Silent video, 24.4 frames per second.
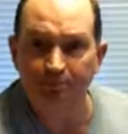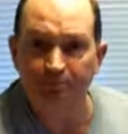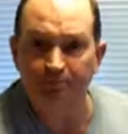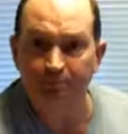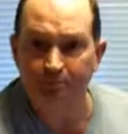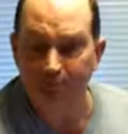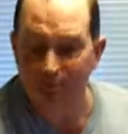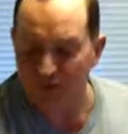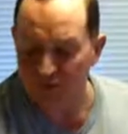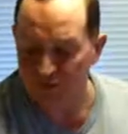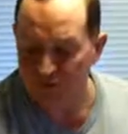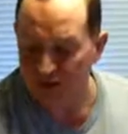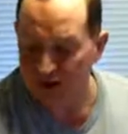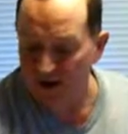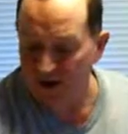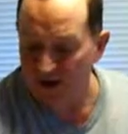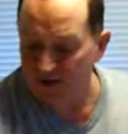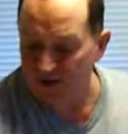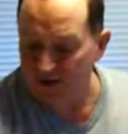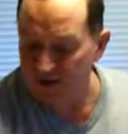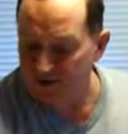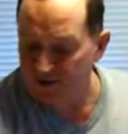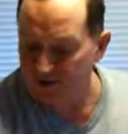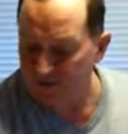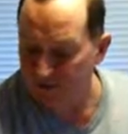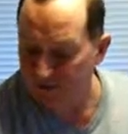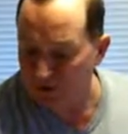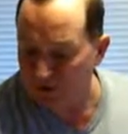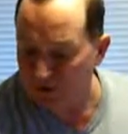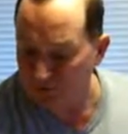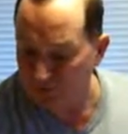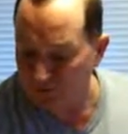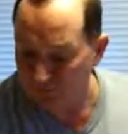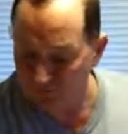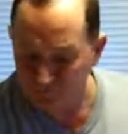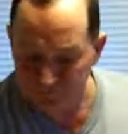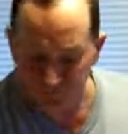butter cake recipe.
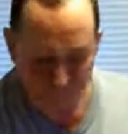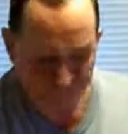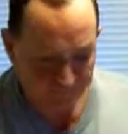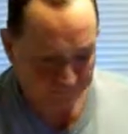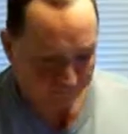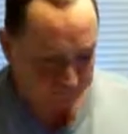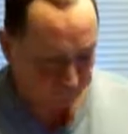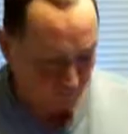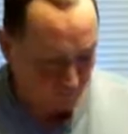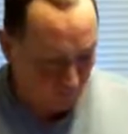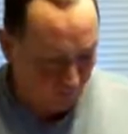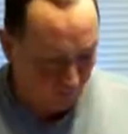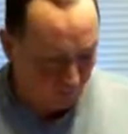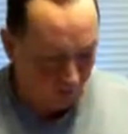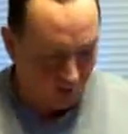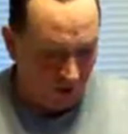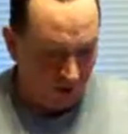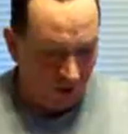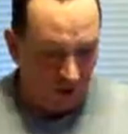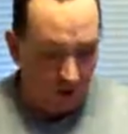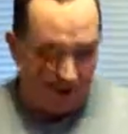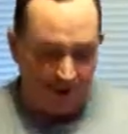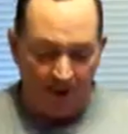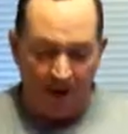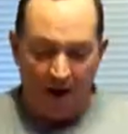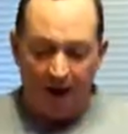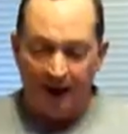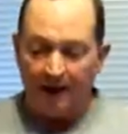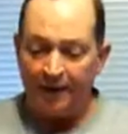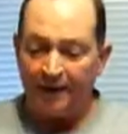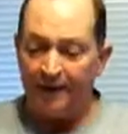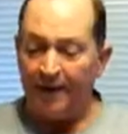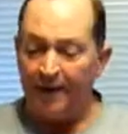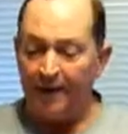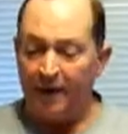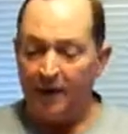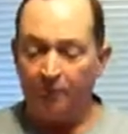Alright,
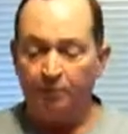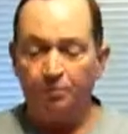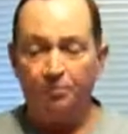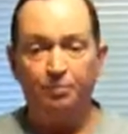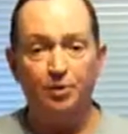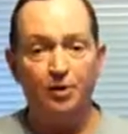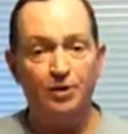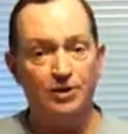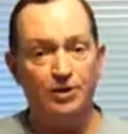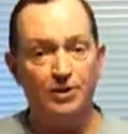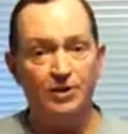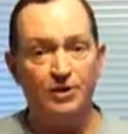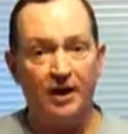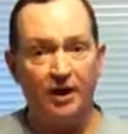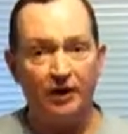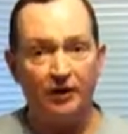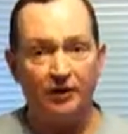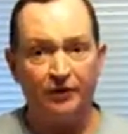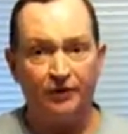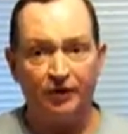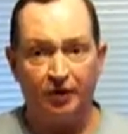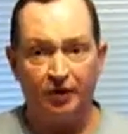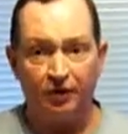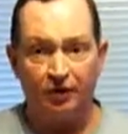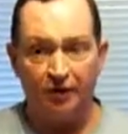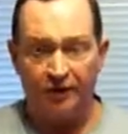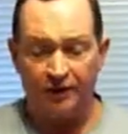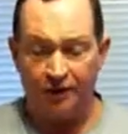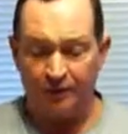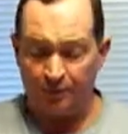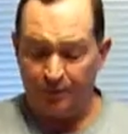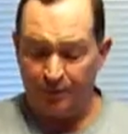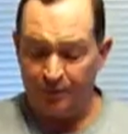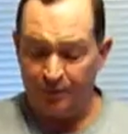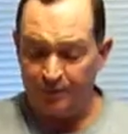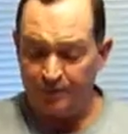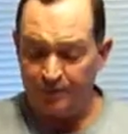now put your yellow dough in the
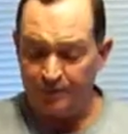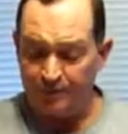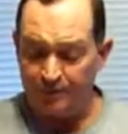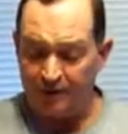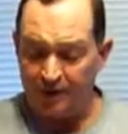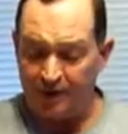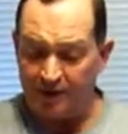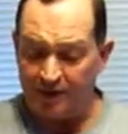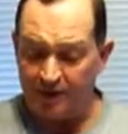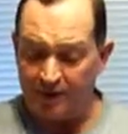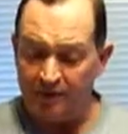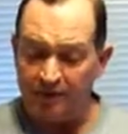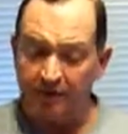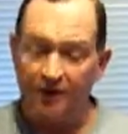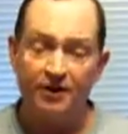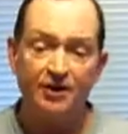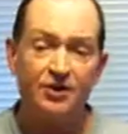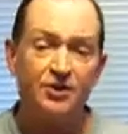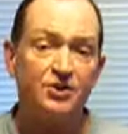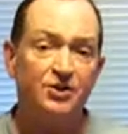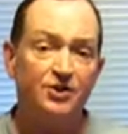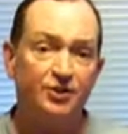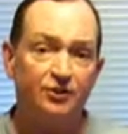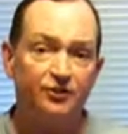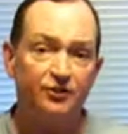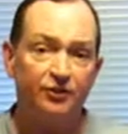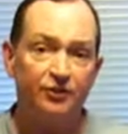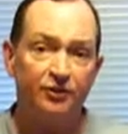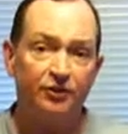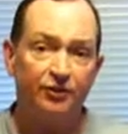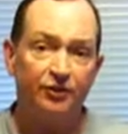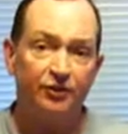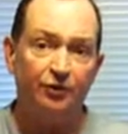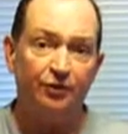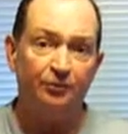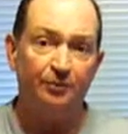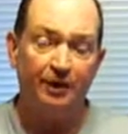refrigerator, let it chill for a
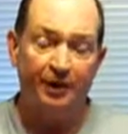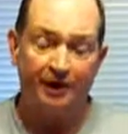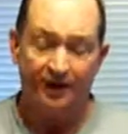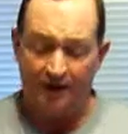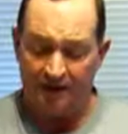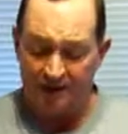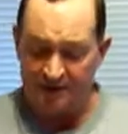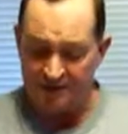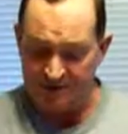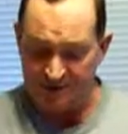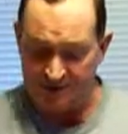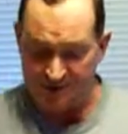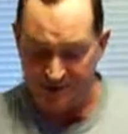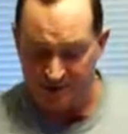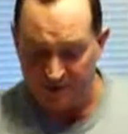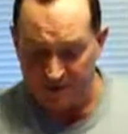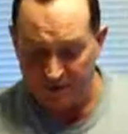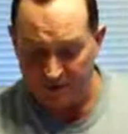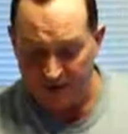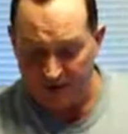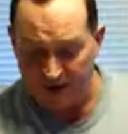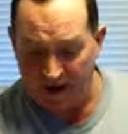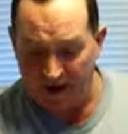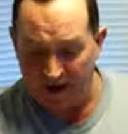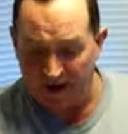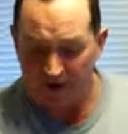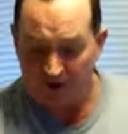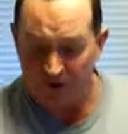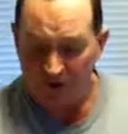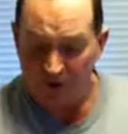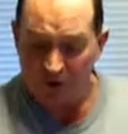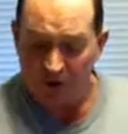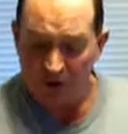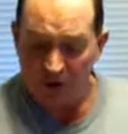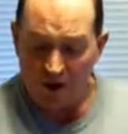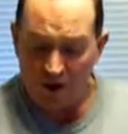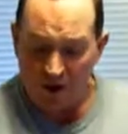little bit. It's easier to
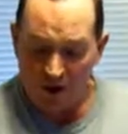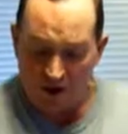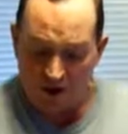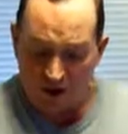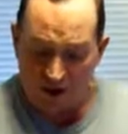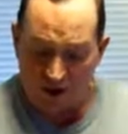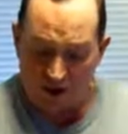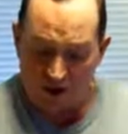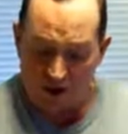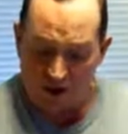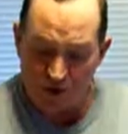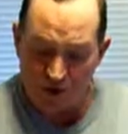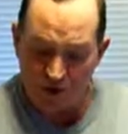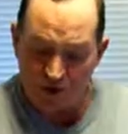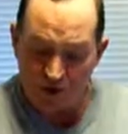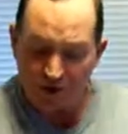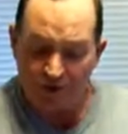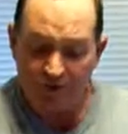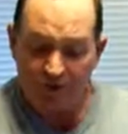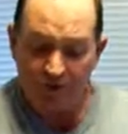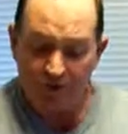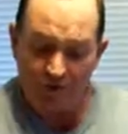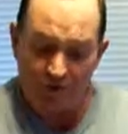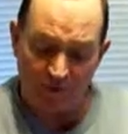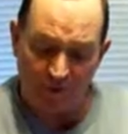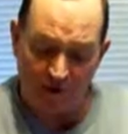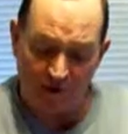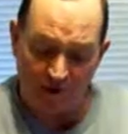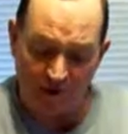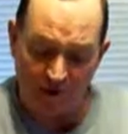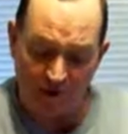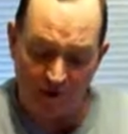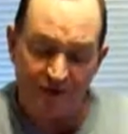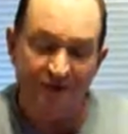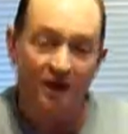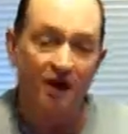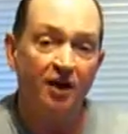handle. What I usually do now
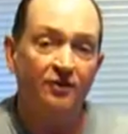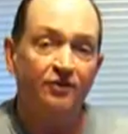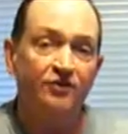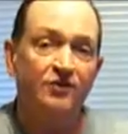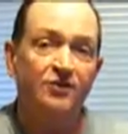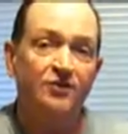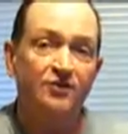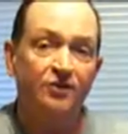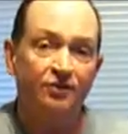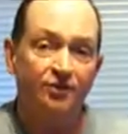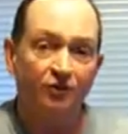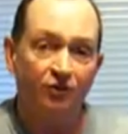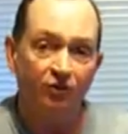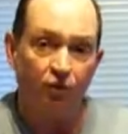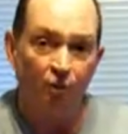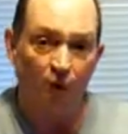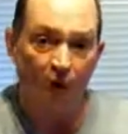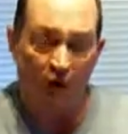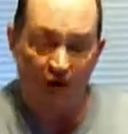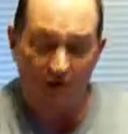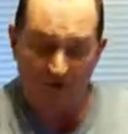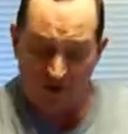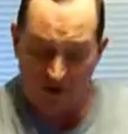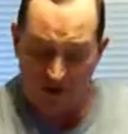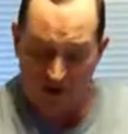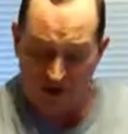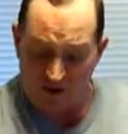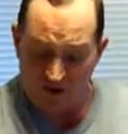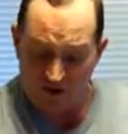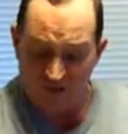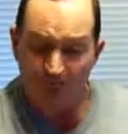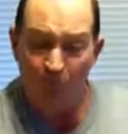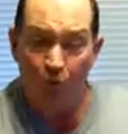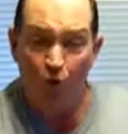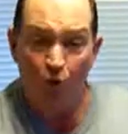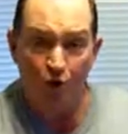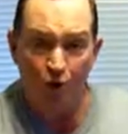is cut this into 12-ounce
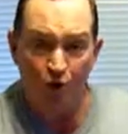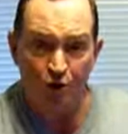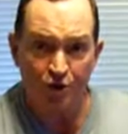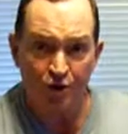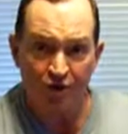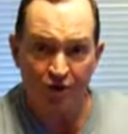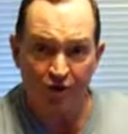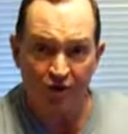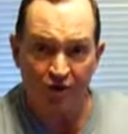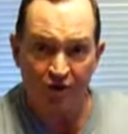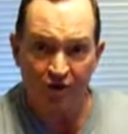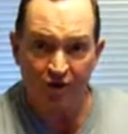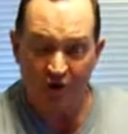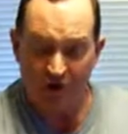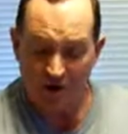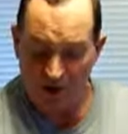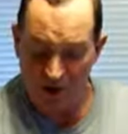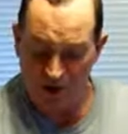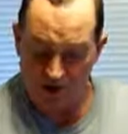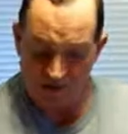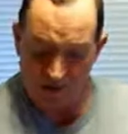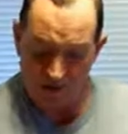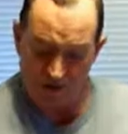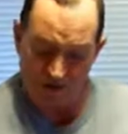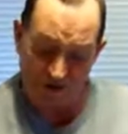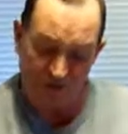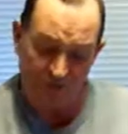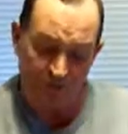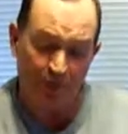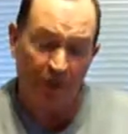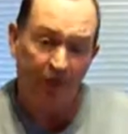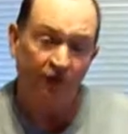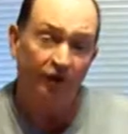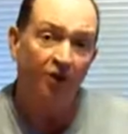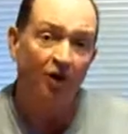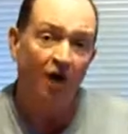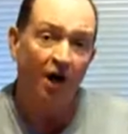portions, which is
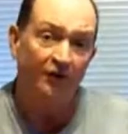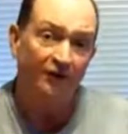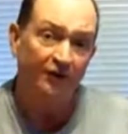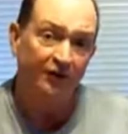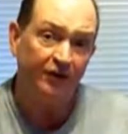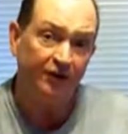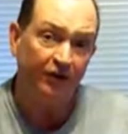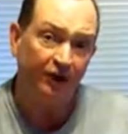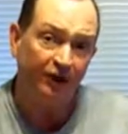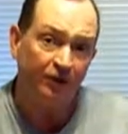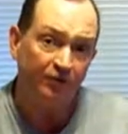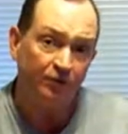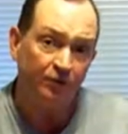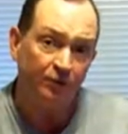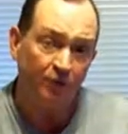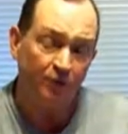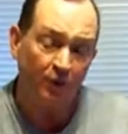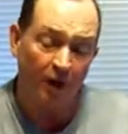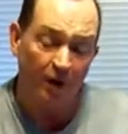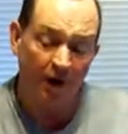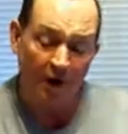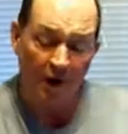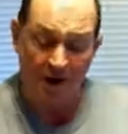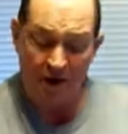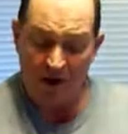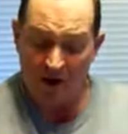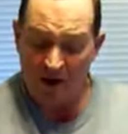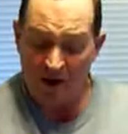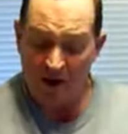what the coffee cakes will weigh,